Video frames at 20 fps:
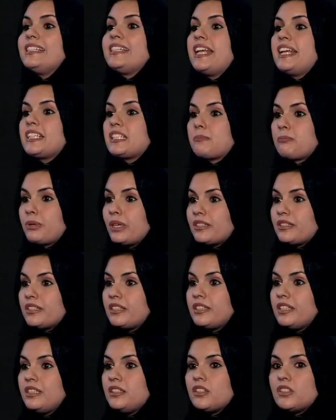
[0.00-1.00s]
takes
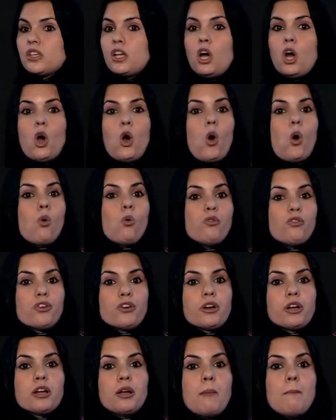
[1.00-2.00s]
precedence
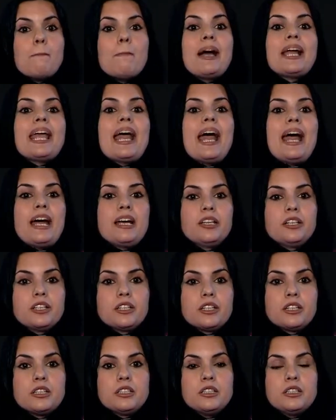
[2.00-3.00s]
over my
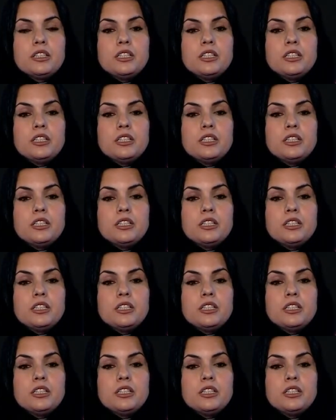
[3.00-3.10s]
anger.